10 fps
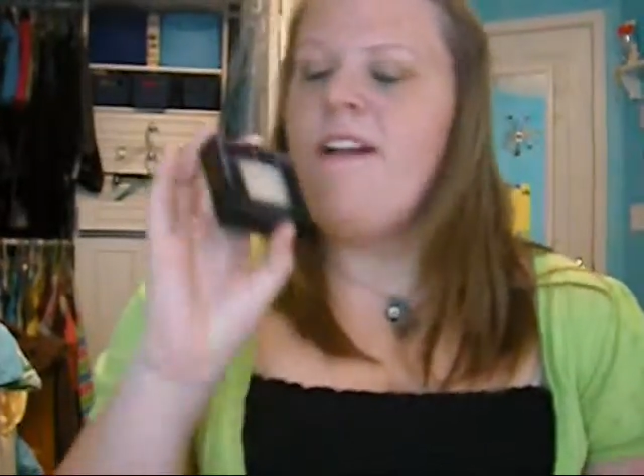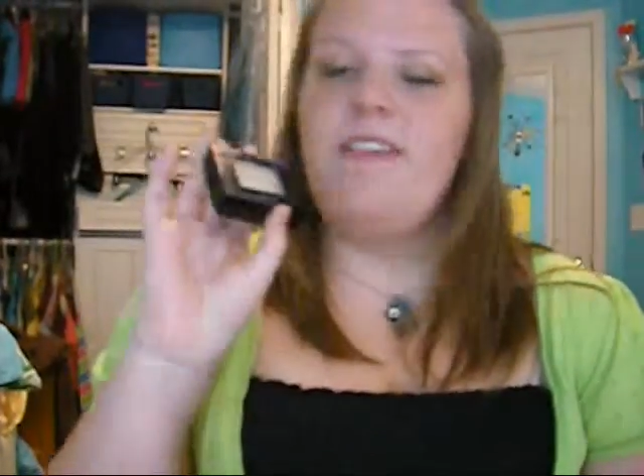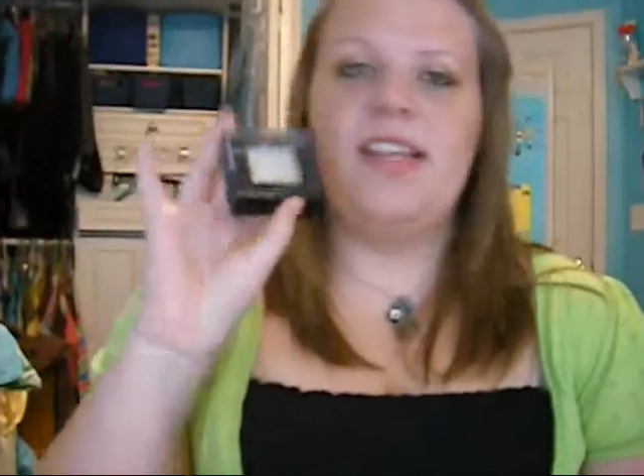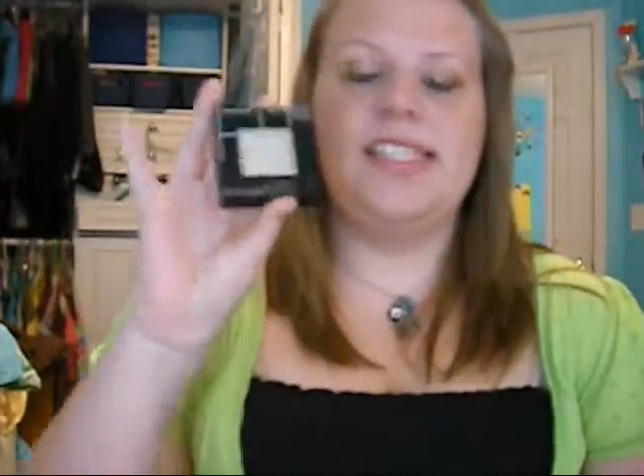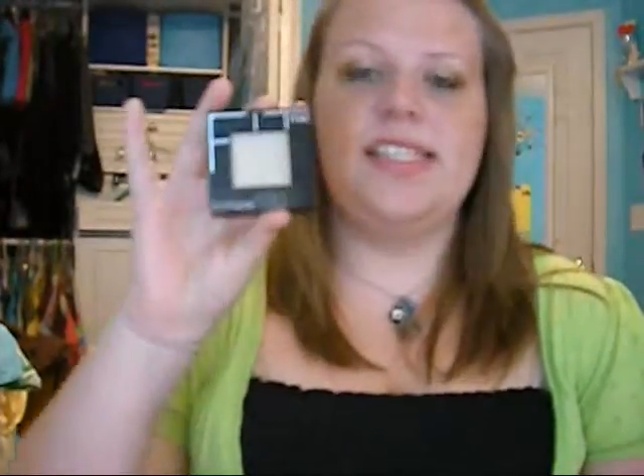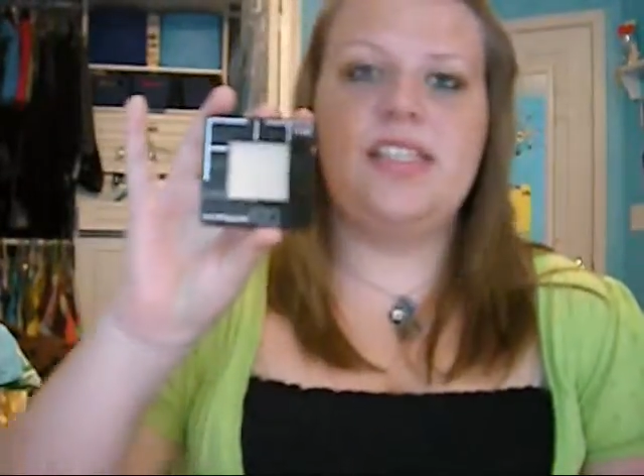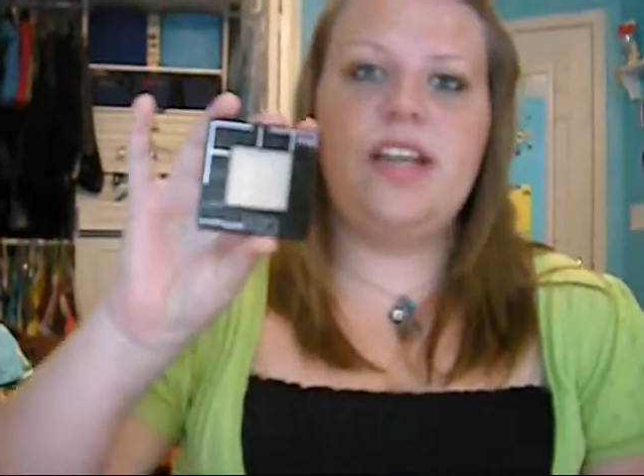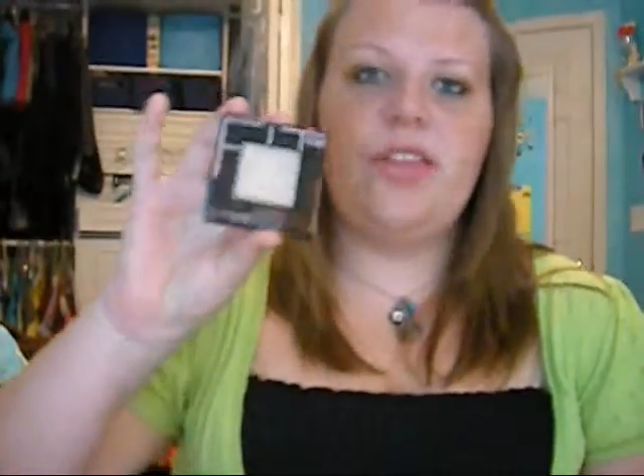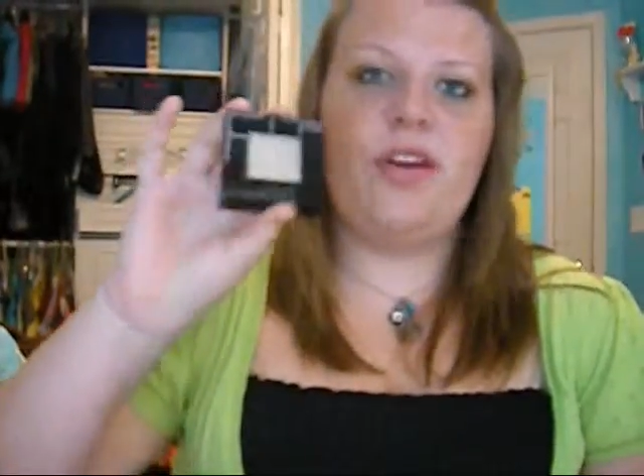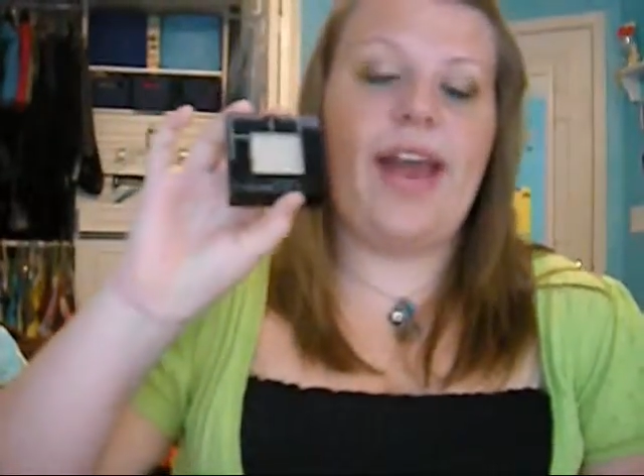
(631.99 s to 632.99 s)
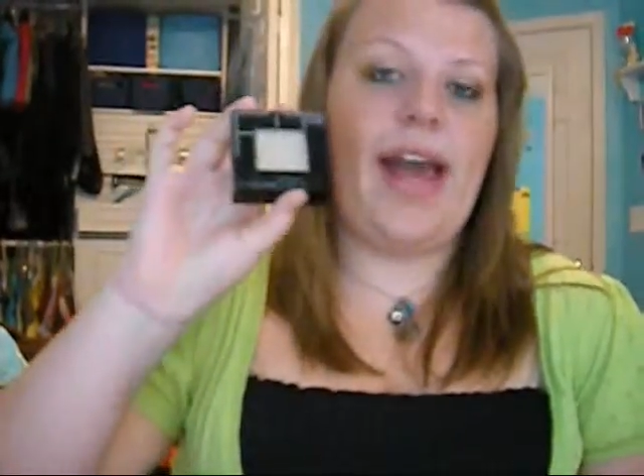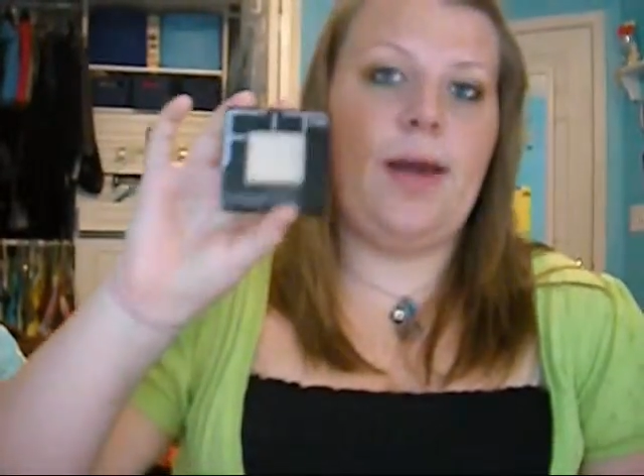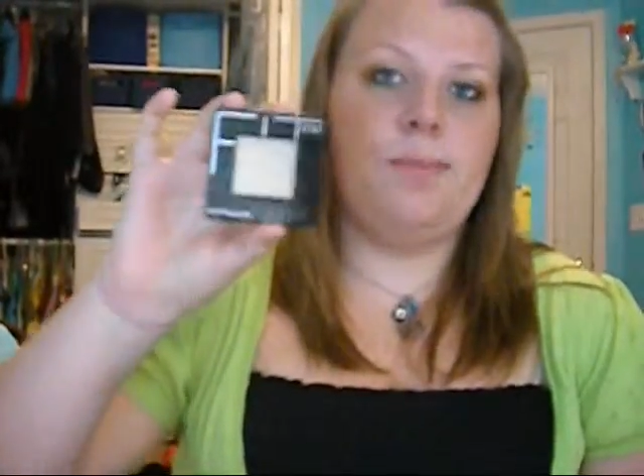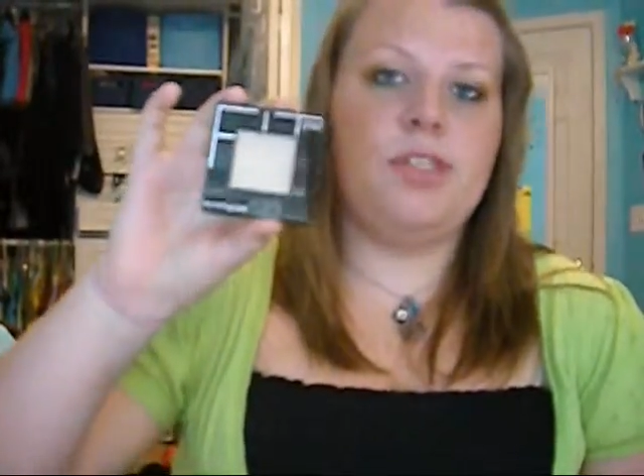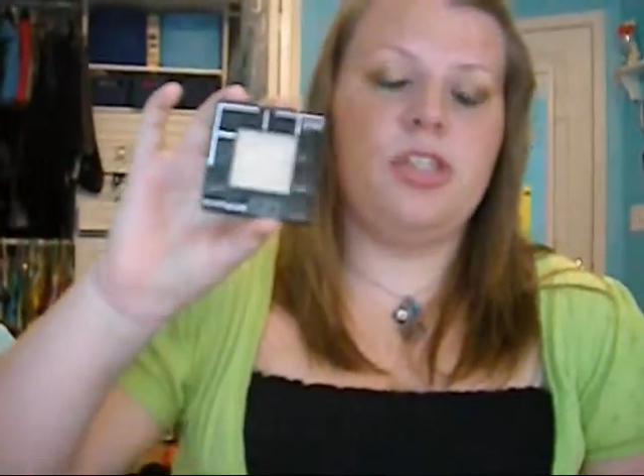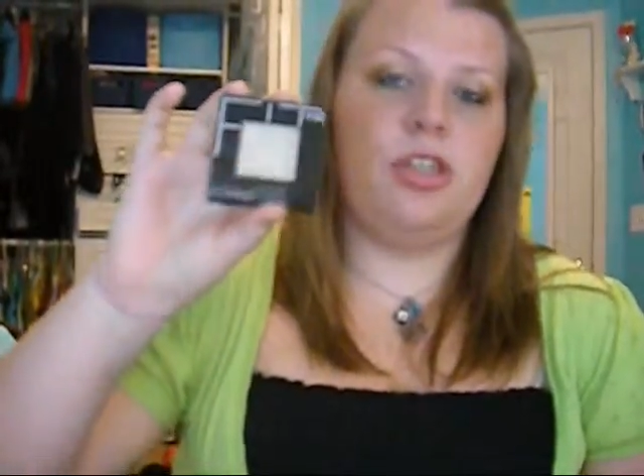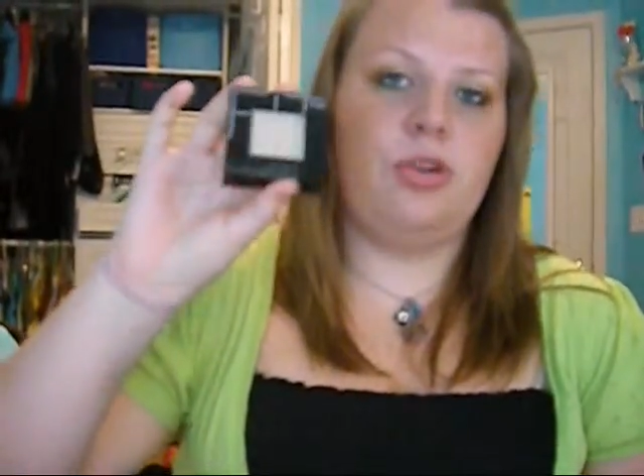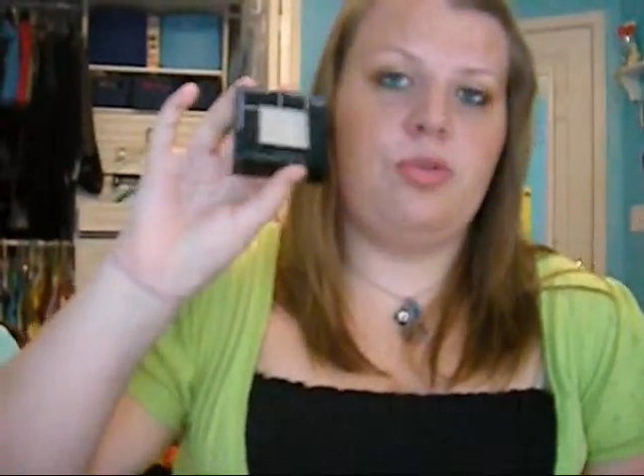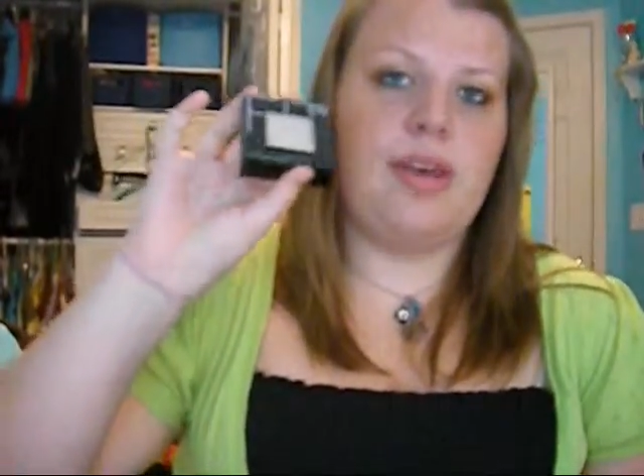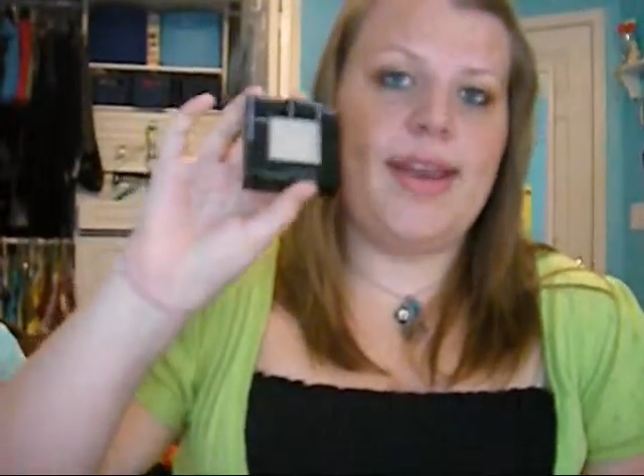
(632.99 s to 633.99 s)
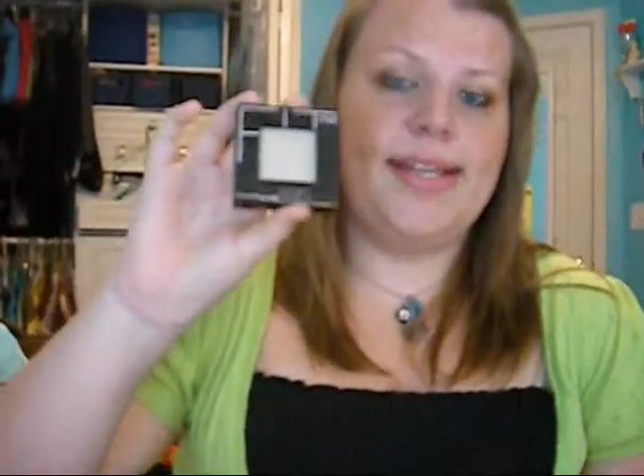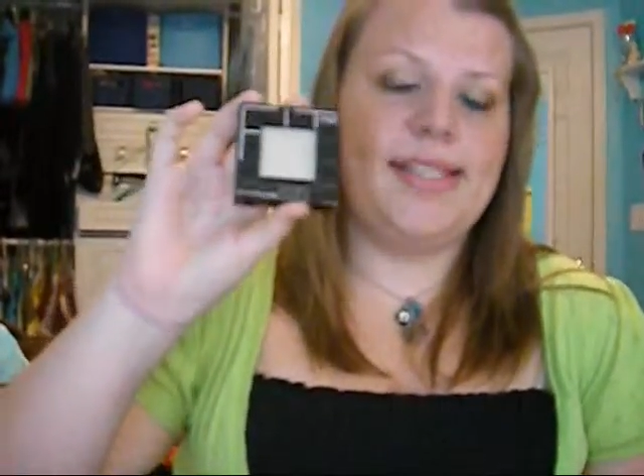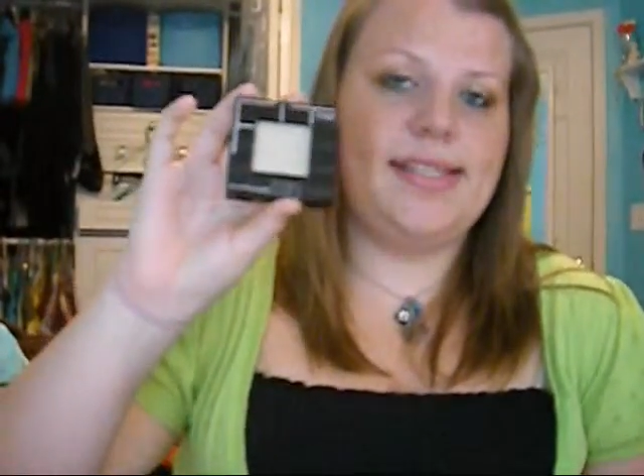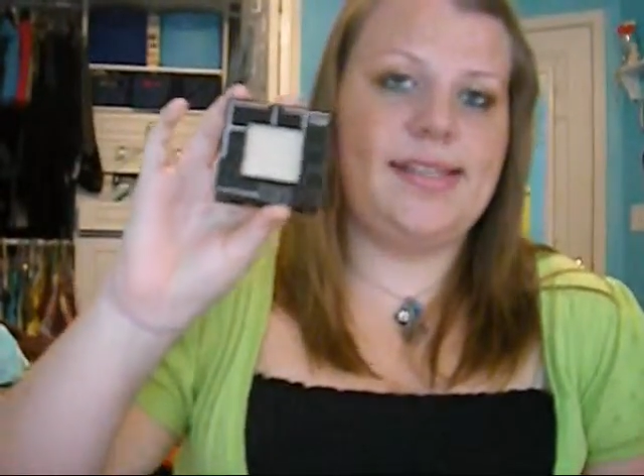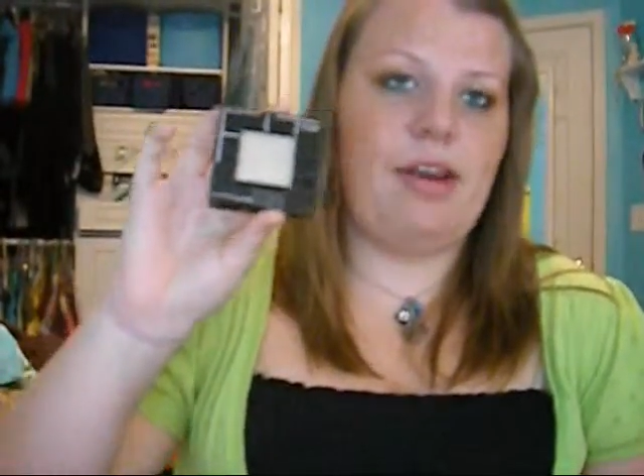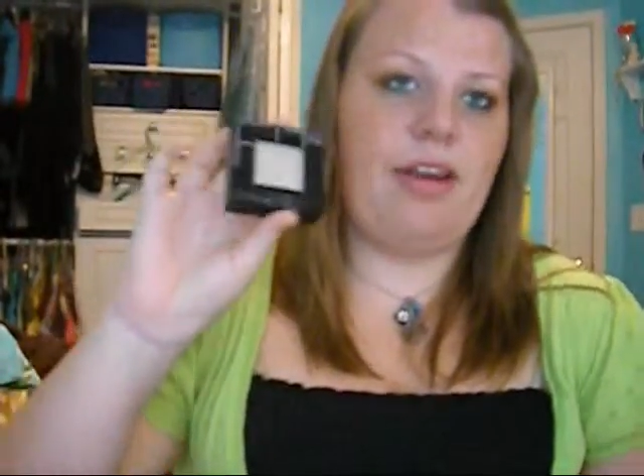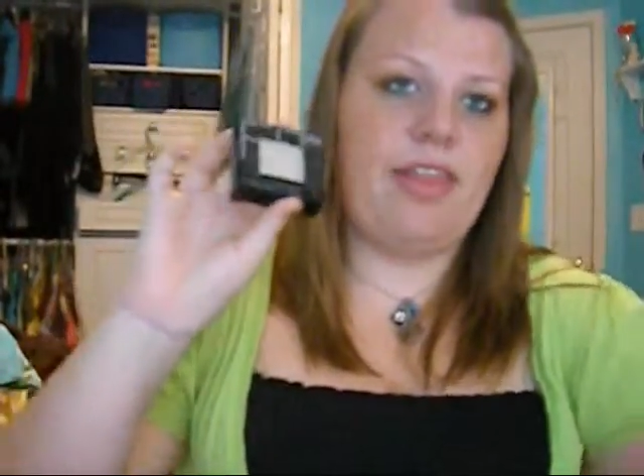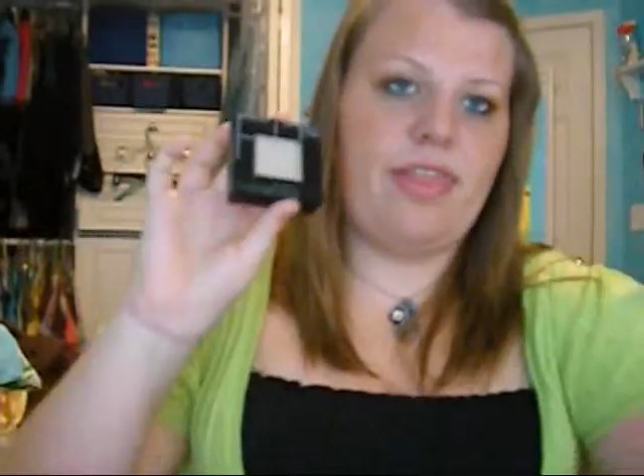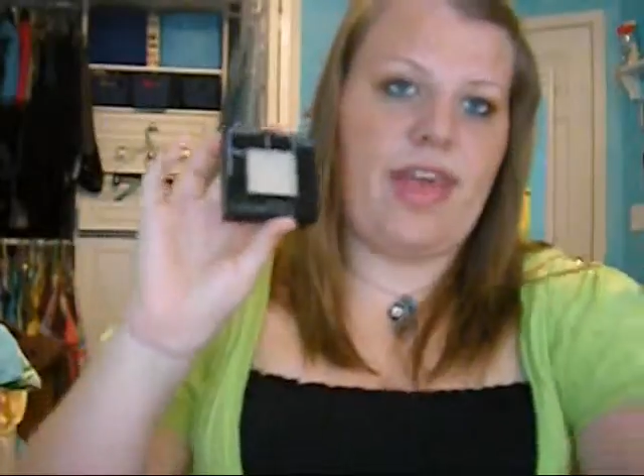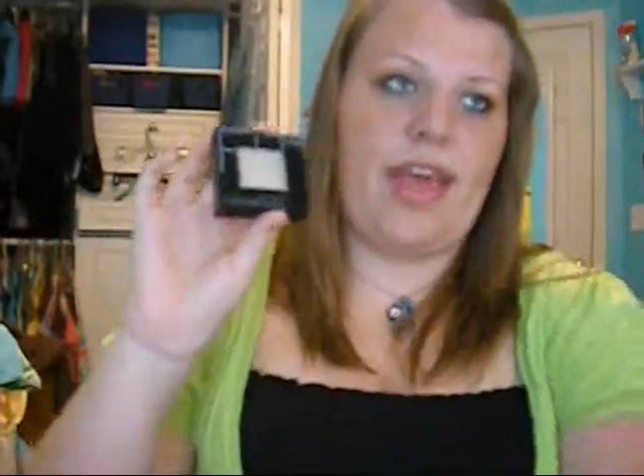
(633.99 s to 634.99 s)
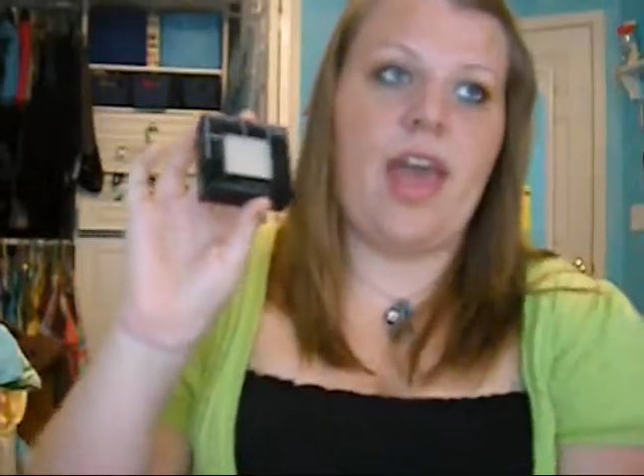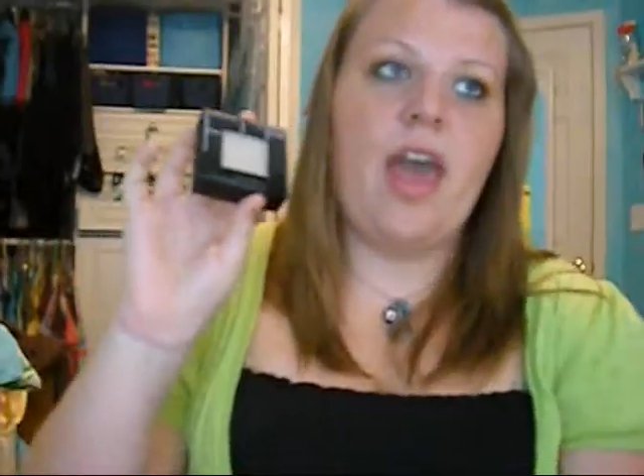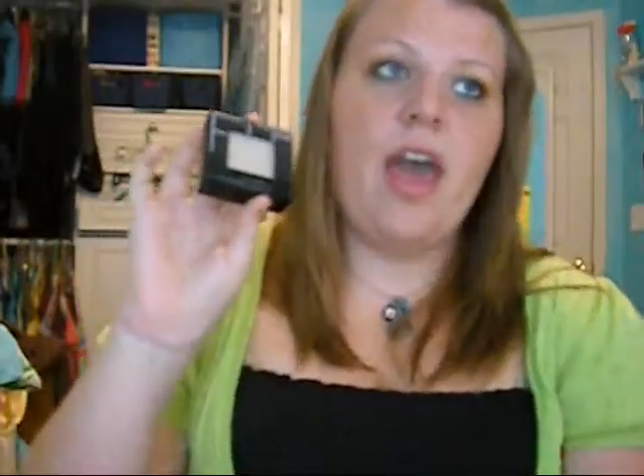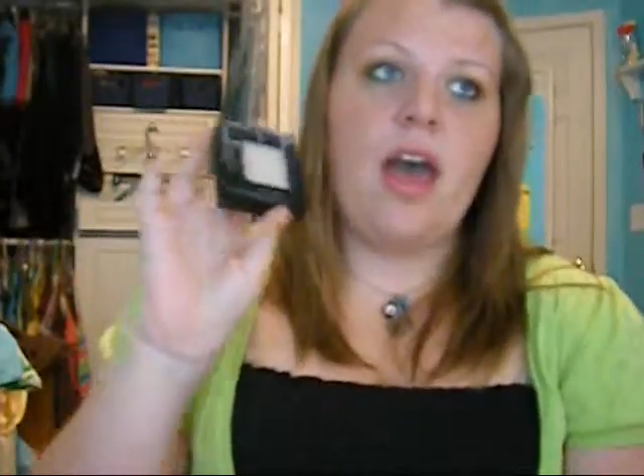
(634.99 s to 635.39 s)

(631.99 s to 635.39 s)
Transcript: This is another absolute necessary thing.